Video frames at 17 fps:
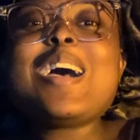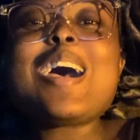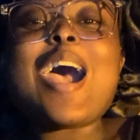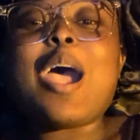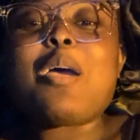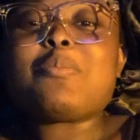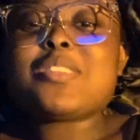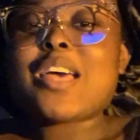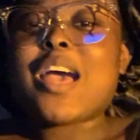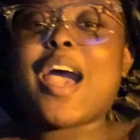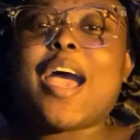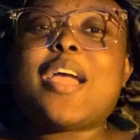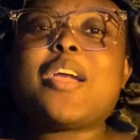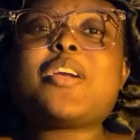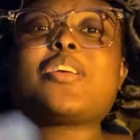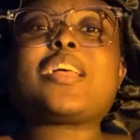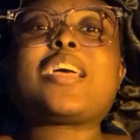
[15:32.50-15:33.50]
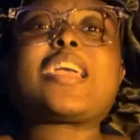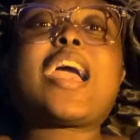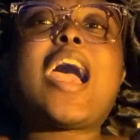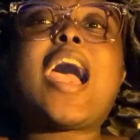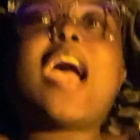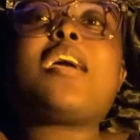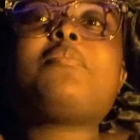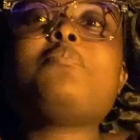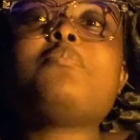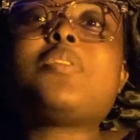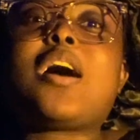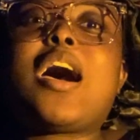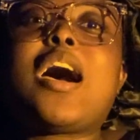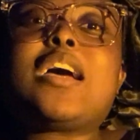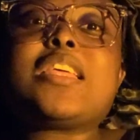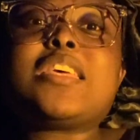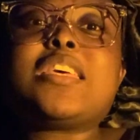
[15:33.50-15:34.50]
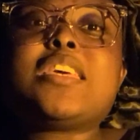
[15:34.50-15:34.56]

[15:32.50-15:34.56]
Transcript: I'm tired. Like, I'm not